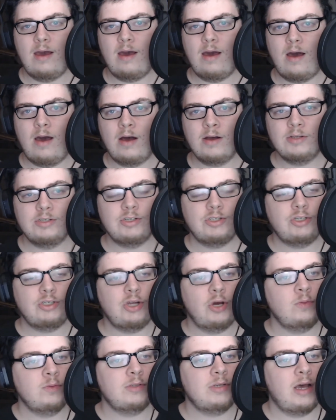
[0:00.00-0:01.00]
I just
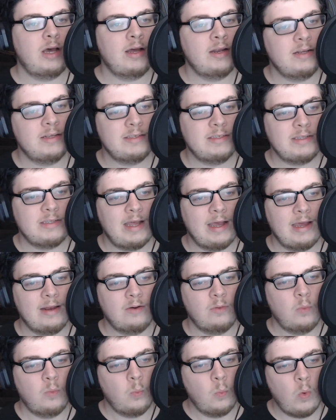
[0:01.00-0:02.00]
don't understand
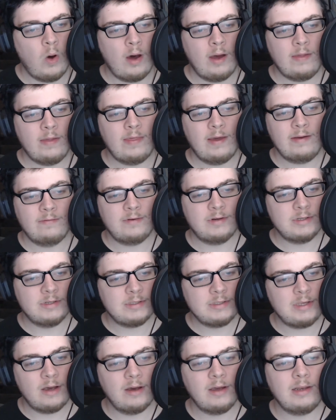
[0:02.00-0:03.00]
why they've
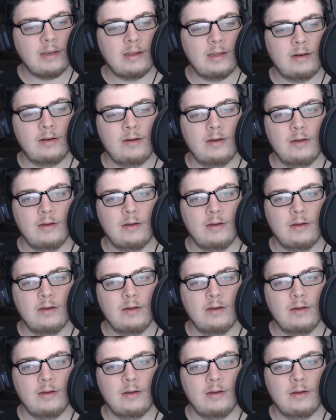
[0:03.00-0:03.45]
decided